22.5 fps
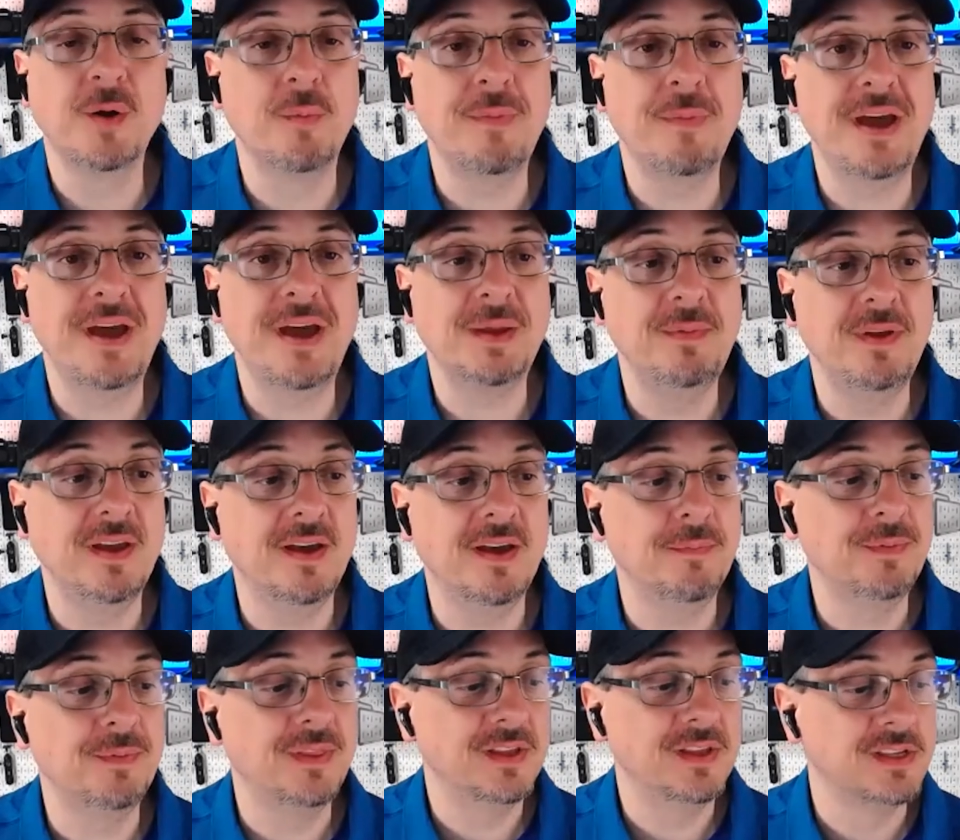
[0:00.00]
will back me
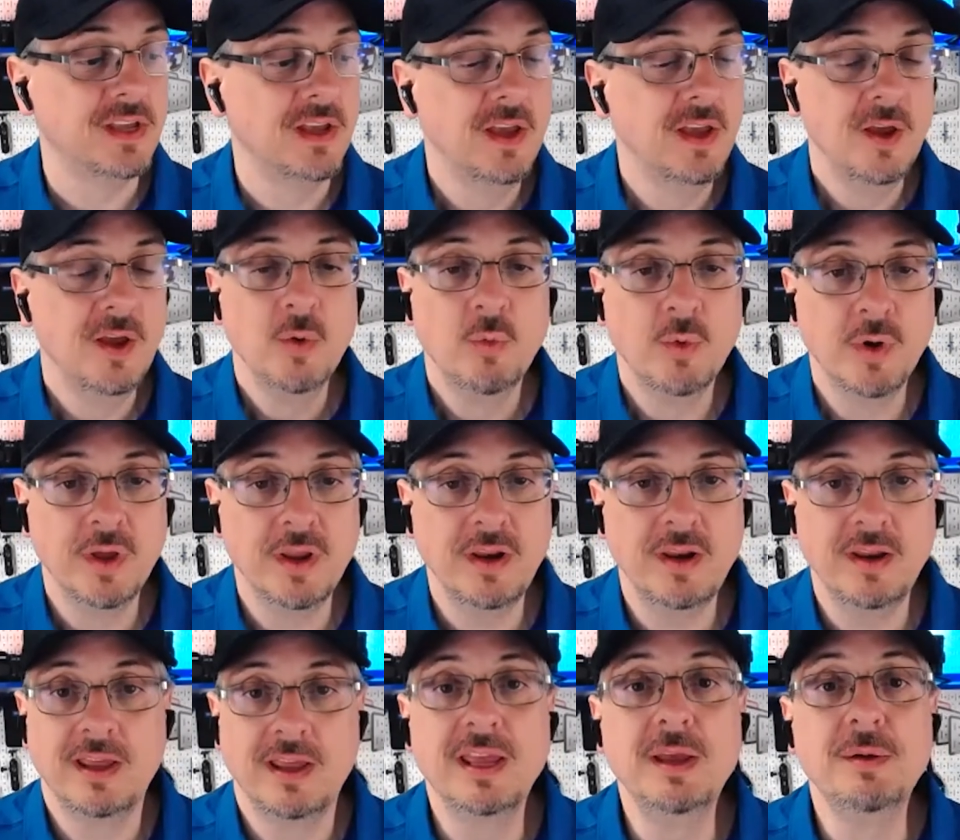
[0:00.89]
up to this
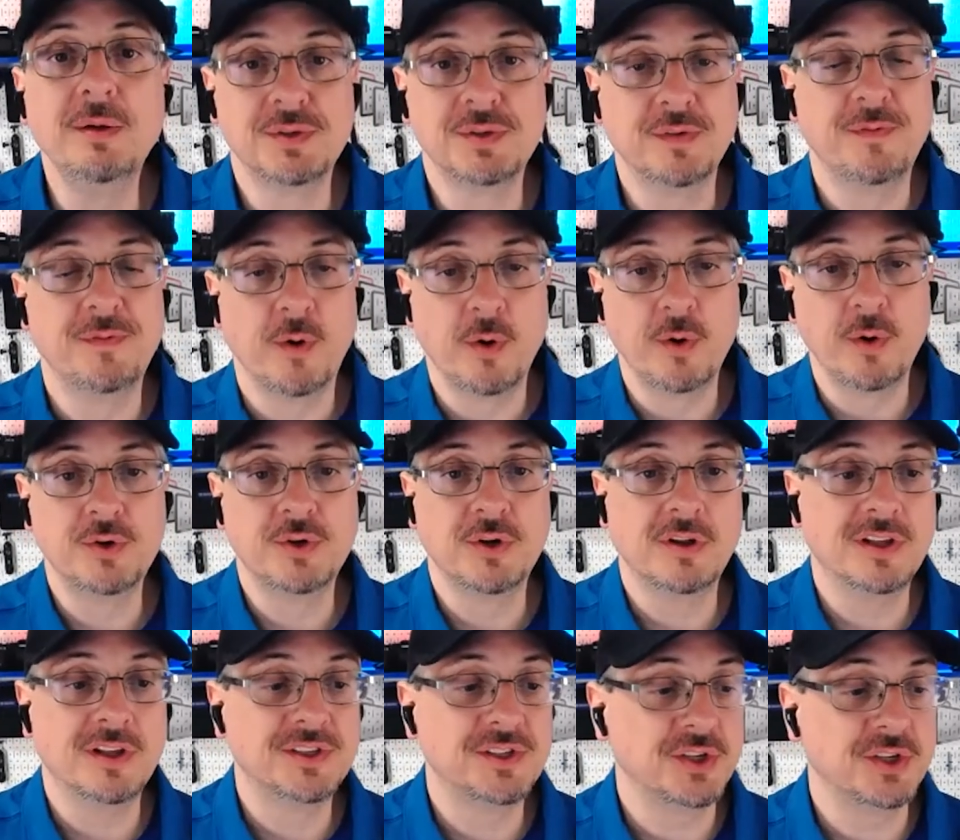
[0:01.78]
when he was a photojournalist